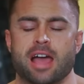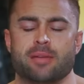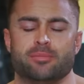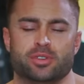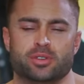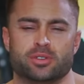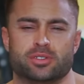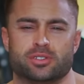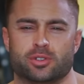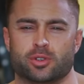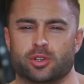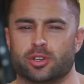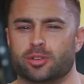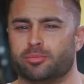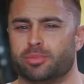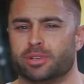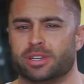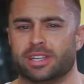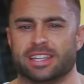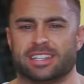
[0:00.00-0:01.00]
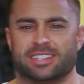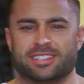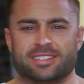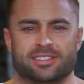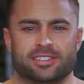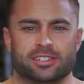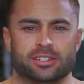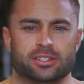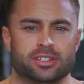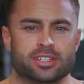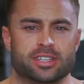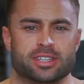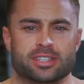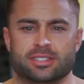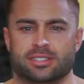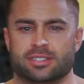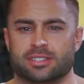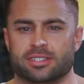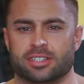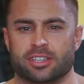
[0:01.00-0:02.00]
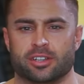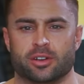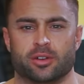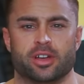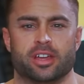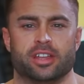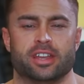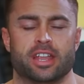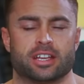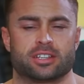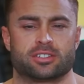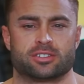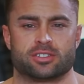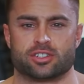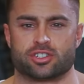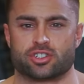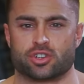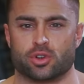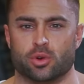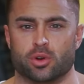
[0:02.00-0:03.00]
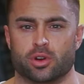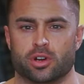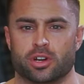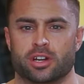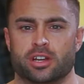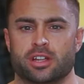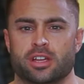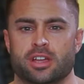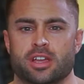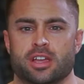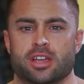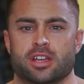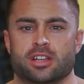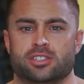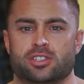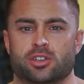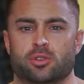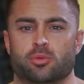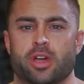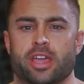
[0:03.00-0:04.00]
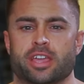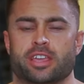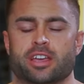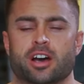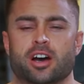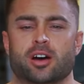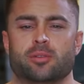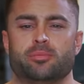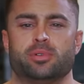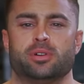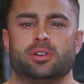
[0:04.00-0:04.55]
I'm used to it, but it still is, you know, an extra chore to wake up,